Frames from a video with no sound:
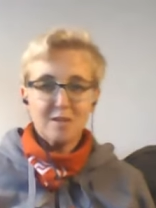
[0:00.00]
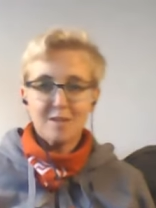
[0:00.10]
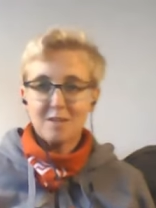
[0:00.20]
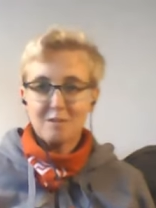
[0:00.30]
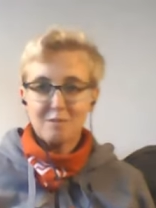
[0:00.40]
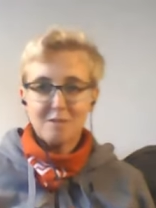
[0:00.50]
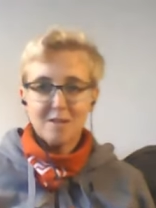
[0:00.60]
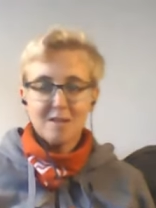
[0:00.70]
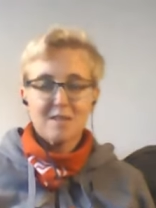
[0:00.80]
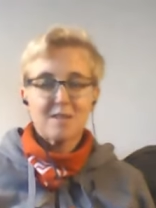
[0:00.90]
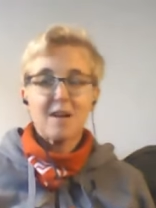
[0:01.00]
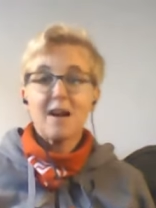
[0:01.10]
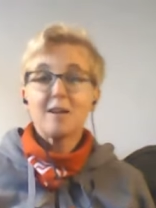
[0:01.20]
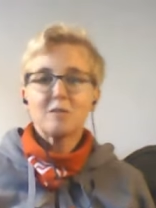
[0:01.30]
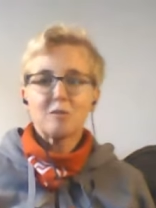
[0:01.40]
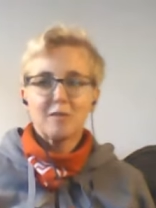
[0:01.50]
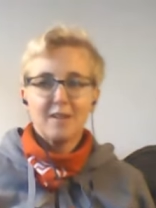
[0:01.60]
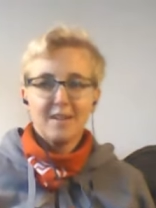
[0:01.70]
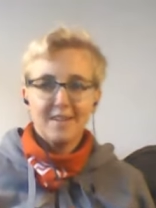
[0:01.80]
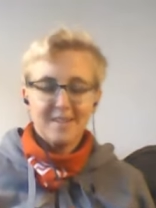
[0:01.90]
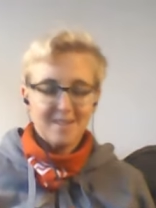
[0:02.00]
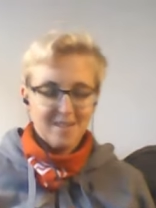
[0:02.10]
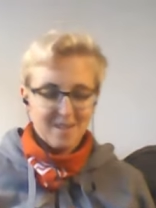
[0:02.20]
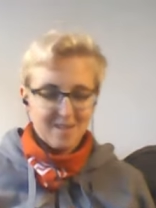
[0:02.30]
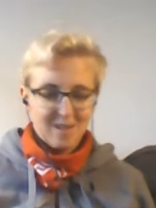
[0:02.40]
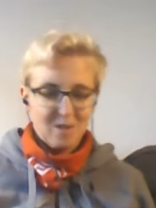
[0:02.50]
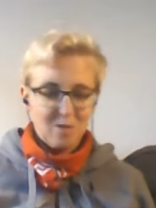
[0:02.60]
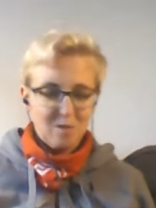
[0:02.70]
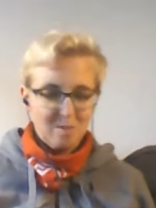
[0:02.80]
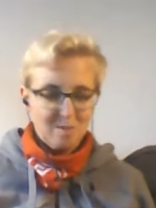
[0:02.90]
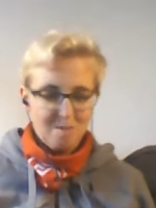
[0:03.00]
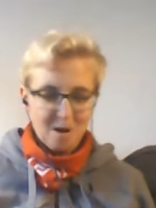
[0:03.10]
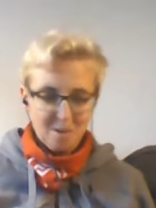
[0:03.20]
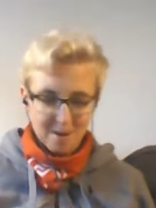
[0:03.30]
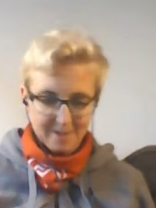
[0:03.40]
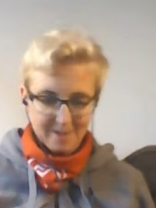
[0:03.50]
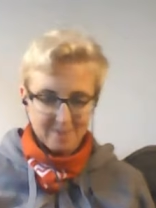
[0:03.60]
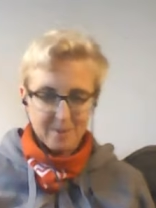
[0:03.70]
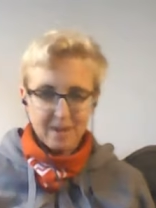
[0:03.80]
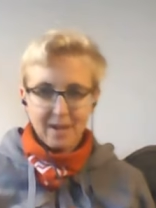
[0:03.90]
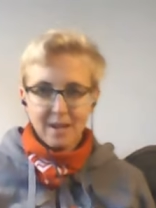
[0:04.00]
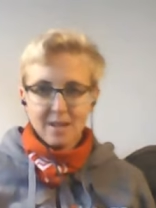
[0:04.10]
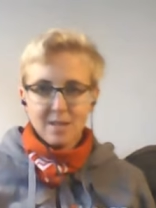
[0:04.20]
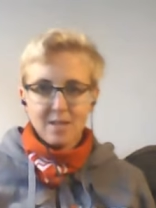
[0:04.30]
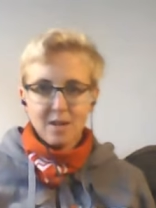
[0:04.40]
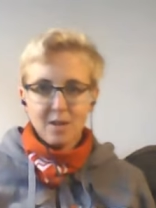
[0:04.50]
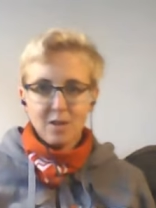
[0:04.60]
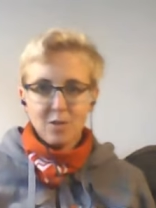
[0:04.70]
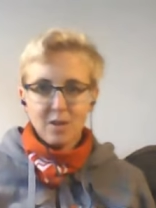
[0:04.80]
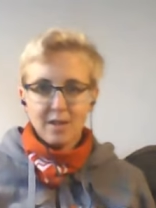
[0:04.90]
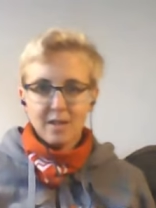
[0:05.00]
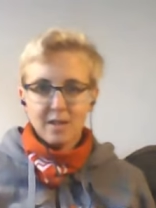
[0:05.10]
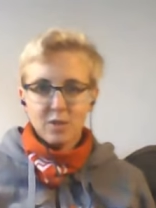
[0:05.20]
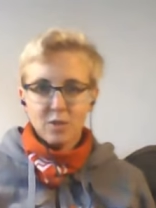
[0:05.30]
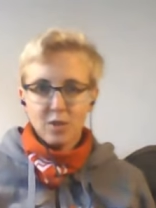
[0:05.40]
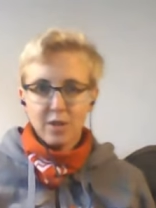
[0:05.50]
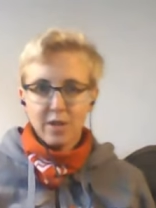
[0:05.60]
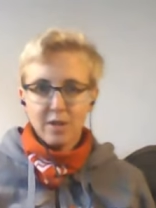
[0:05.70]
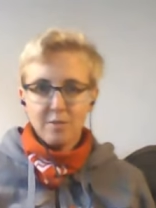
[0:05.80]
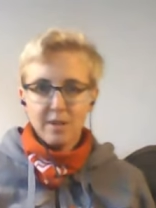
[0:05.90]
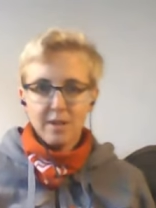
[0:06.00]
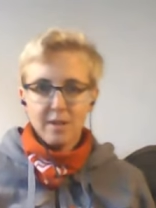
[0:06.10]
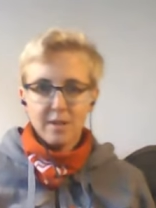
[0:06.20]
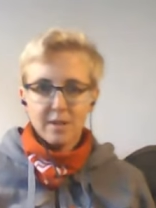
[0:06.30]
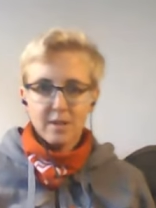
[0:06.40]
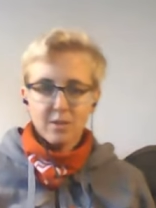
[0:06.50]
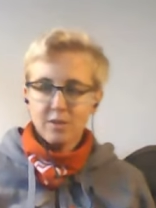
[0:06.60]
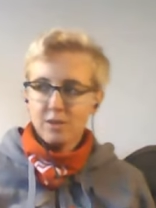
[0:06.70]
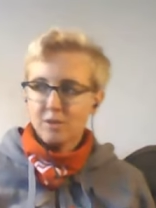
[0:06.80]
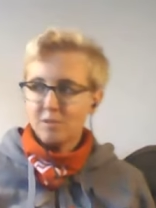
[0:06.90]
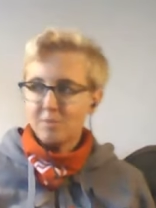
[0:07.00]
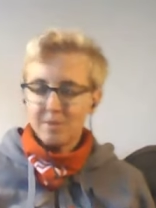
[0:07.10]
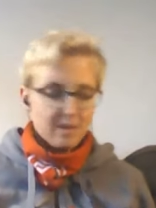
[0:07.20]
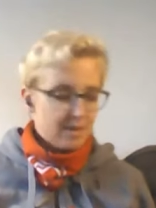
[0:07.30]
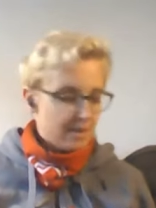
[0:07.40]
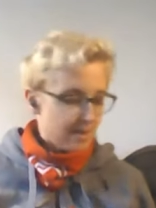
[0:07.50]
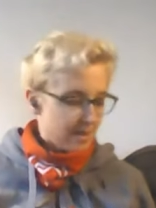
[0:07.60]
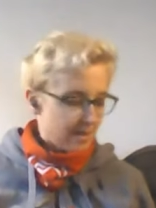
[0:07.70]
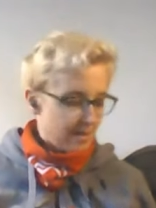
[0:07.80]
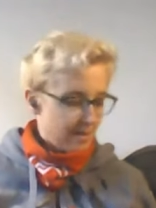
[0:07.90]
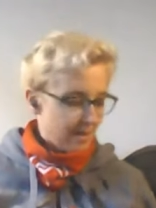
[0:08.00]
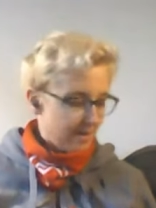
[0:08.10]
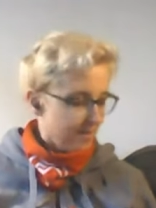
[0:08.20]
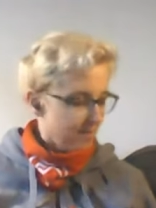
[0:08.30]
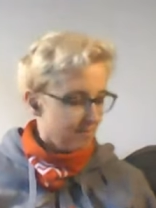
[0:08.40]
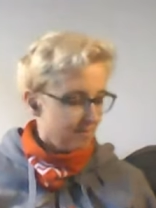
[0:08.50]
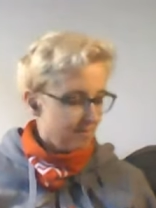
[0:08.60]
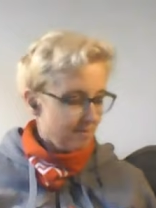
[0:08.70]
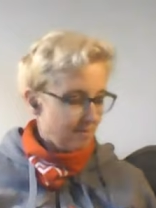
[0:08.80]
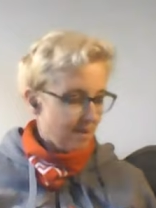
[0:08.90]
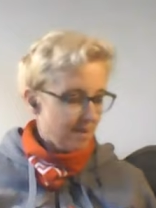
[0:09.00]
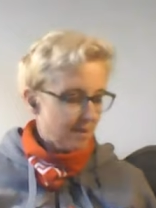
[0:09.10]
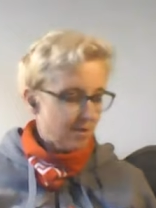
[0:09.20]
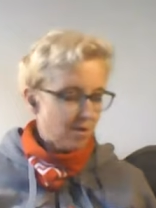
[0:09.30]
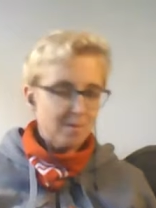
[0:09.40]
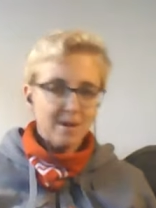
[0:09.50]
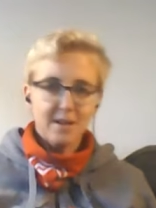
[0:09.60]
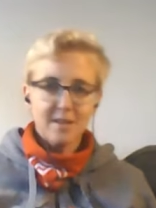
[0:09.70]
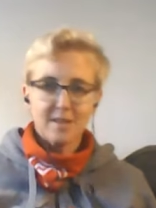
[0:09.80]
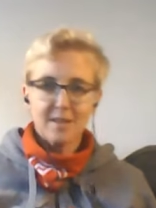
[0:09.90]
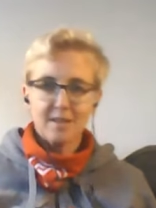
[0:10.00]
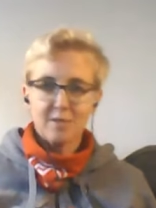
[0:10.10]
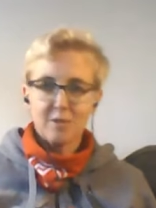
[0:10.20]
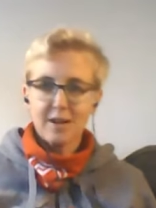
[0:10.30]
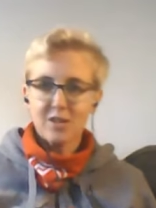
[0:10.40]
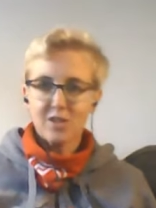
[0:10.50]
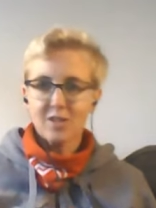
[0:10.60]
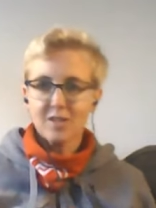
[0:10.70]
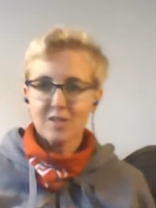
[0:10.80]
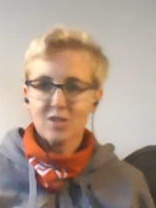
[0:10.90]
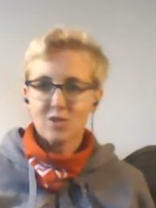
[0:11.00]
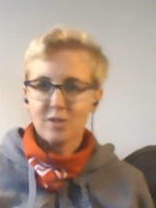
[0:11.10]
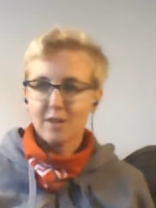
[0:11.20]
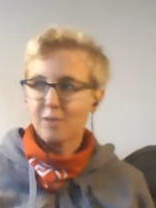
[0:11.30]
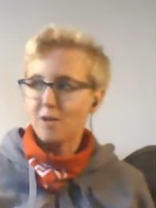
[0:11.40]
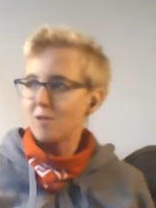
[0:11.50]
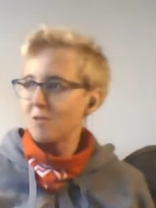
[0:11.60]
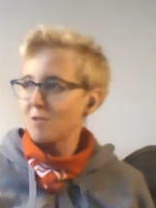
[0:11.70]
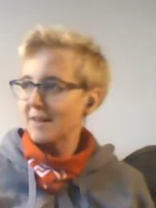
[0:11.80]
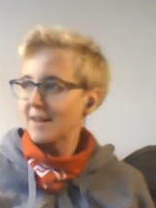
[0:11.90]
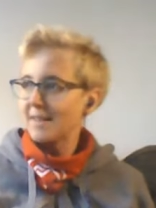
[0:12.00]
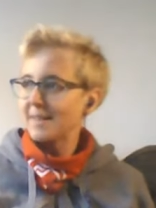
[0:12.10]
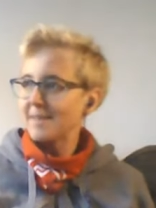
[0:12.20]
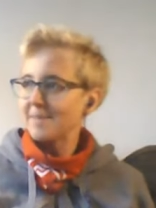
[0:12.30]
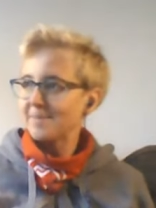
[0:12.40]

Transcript: So start today. It's it's good moment. So uh, do you hear me? Yes or no, please. Any any comments? Any reactions? Should I follow Agata?